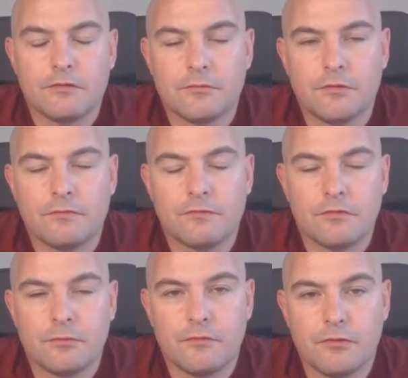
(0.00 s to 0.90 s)
So
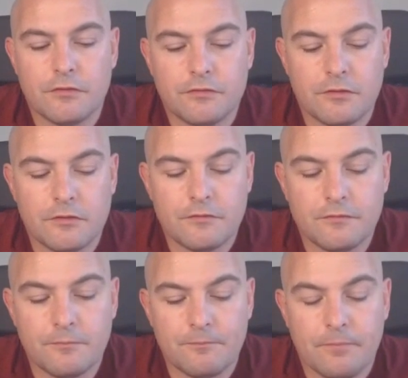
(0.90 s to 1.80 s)
we've got this kind
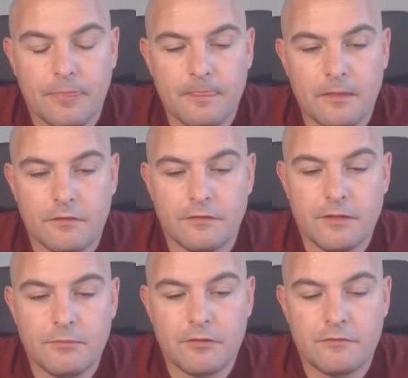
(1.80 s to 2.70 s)
of, the
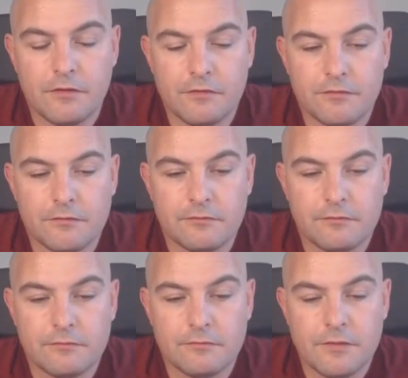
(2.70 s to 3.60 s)
debrief is
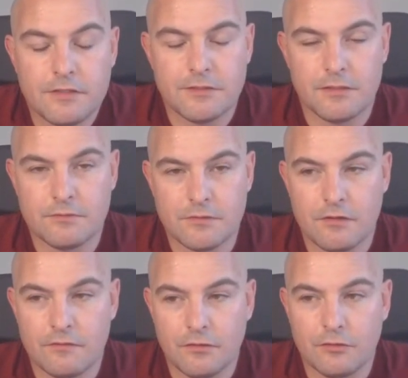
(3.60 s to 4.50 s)
the
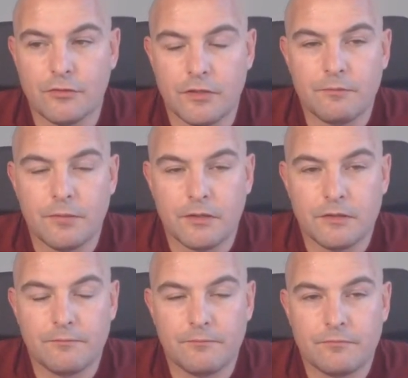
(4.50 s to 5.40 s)
observe and the orient
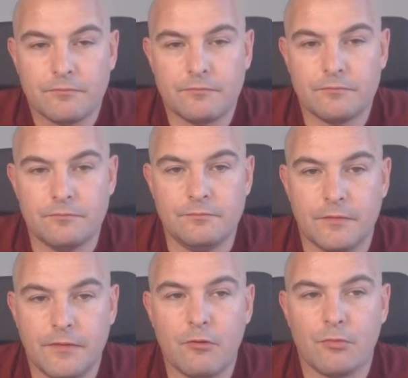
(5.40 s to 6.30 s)
part, and
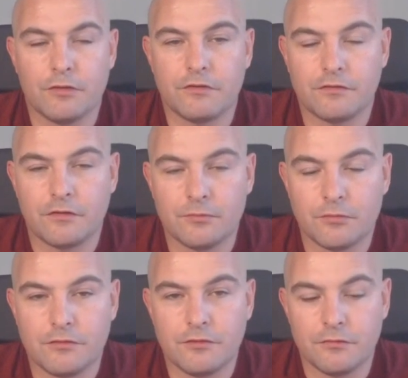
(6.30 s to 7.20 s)
then we want to decide
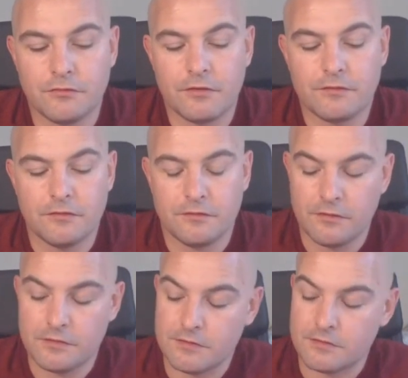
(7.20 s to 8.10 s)
what to do. So this
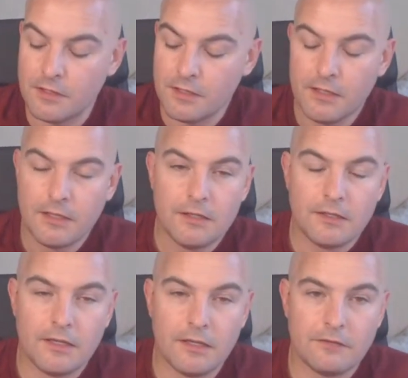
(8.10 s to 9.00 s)
is
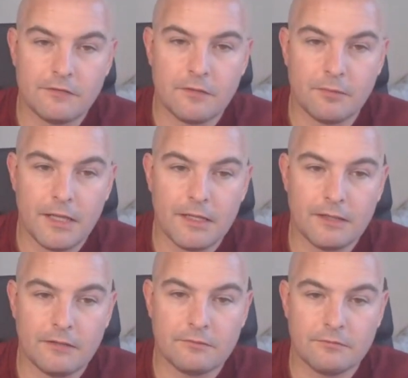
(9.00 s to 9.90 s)
getting into the
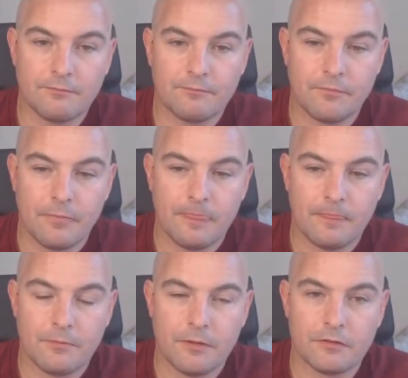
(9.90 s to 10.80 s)
planning
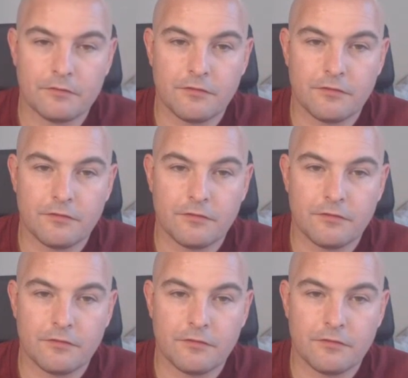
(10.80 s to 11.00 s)
part.